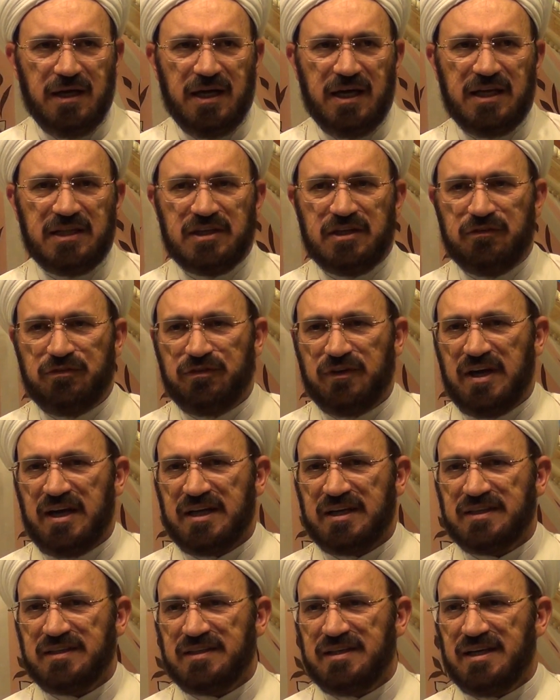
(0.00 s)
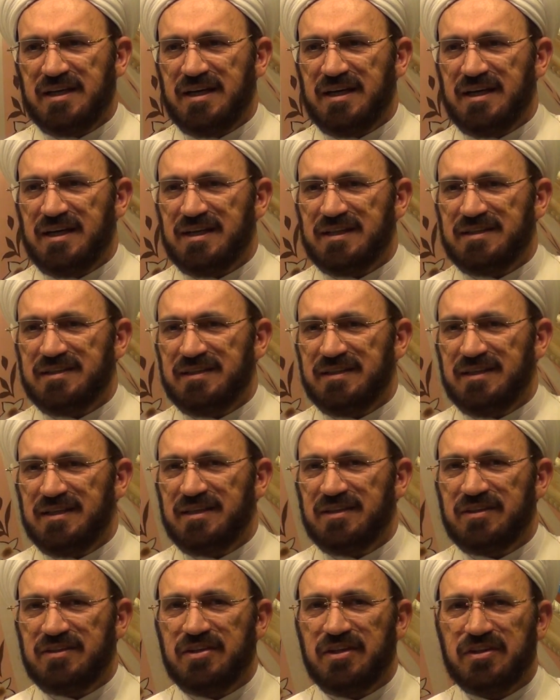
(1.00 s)
And the fact that
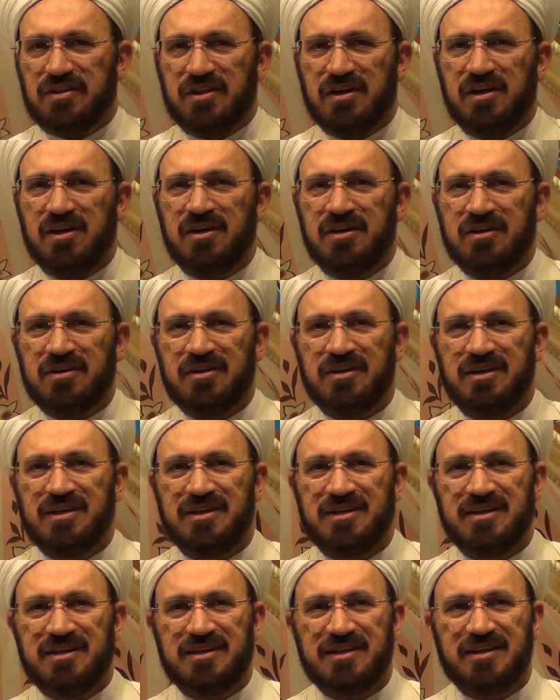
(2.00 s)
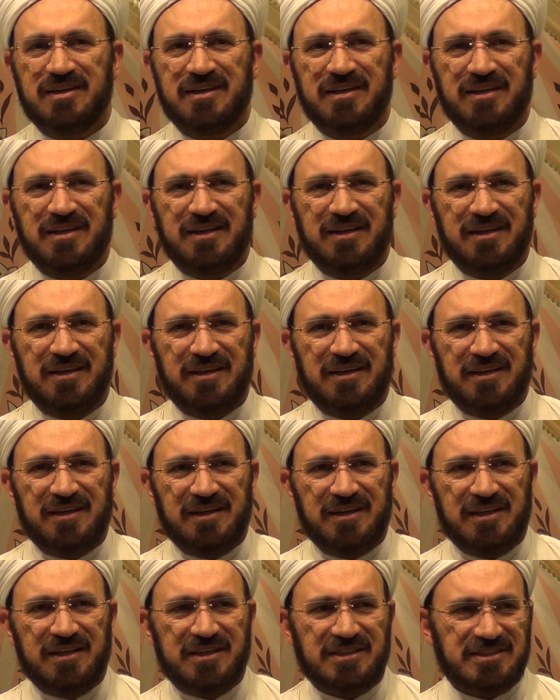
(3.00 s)
intidar
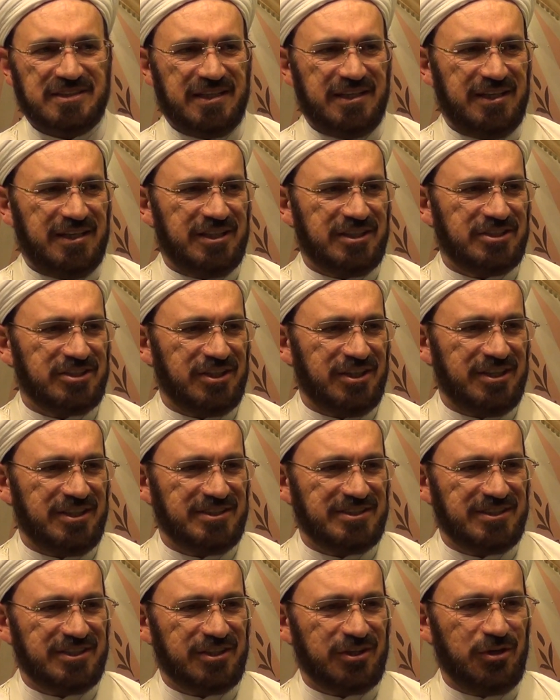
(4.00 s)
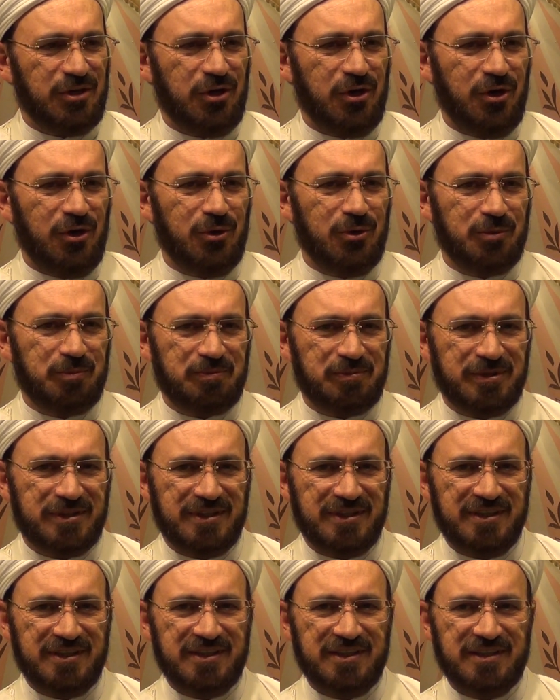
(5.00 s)
is energizing hope
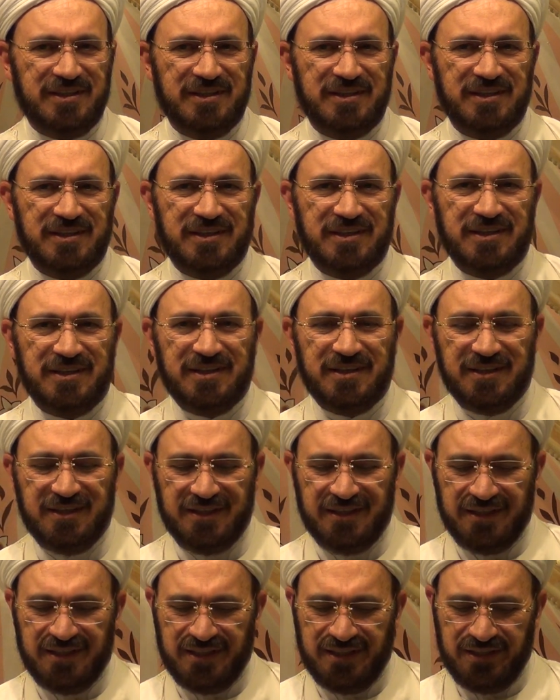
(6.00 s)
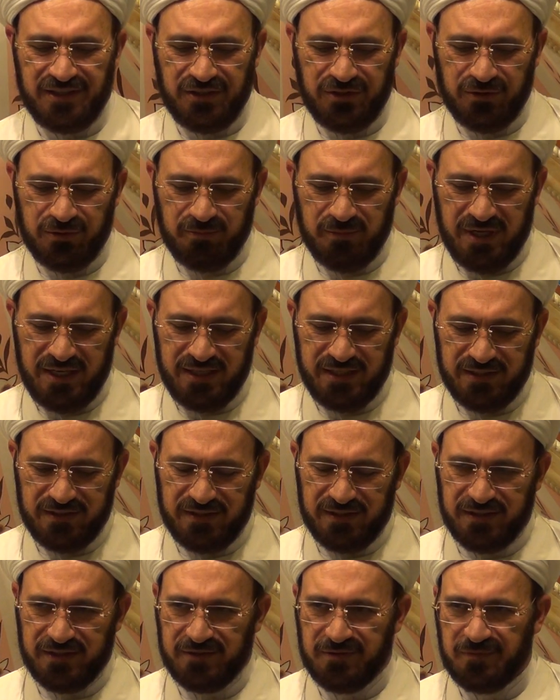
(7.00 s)
in
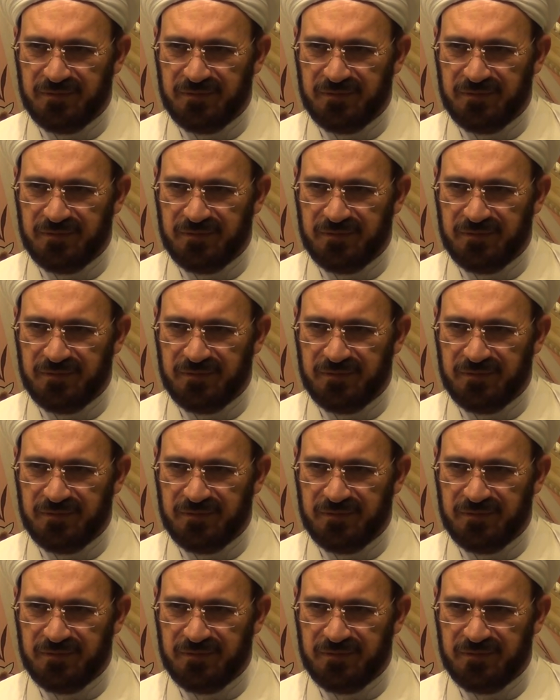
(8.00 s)
humanity.